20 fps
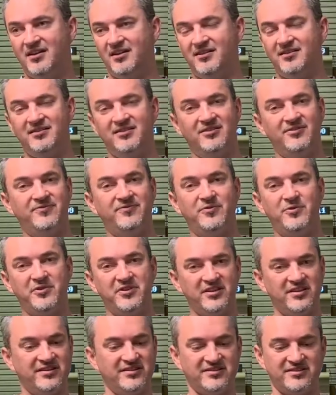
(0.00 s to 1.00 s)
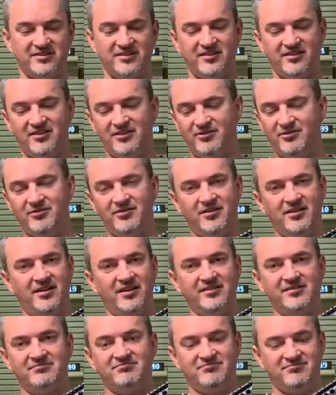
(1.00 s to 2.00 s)
you know, 4 years ago
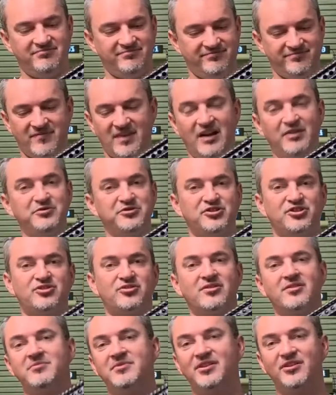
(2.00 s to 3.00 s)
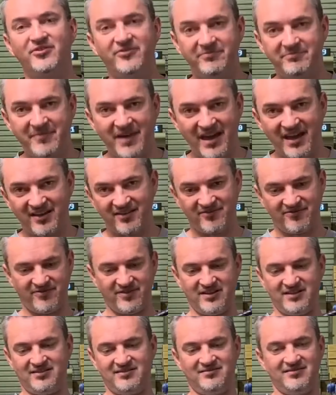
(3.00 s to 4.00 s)
I was dreaming of mag
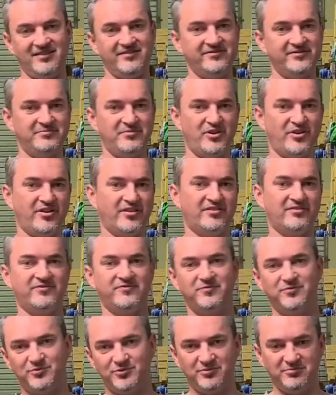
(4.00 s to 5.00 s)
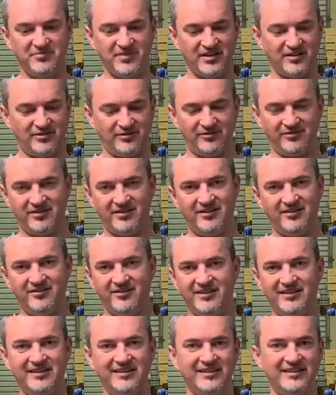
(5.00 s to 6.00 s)
fed, never mind full metal. You know, a
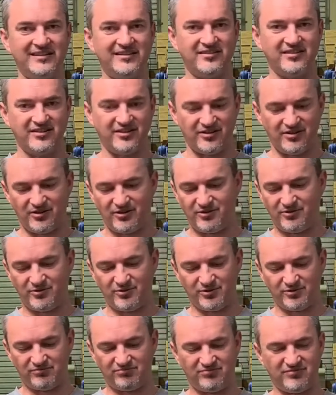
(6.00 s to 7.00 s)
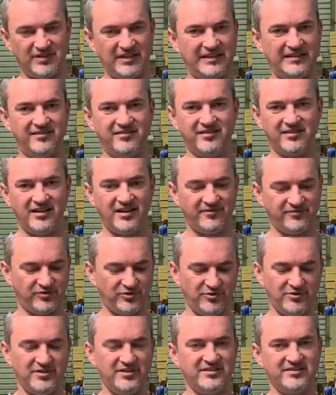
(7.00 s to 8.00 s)
year ago or a year and a half,
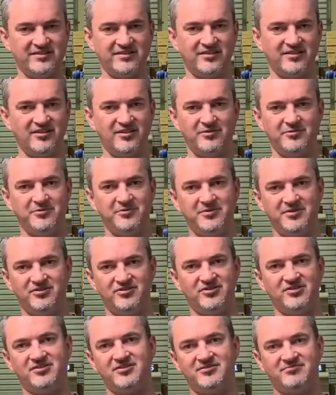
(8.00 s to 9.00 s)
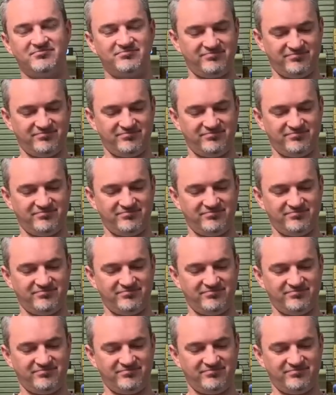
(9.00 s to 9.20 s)
2 years ago, we were just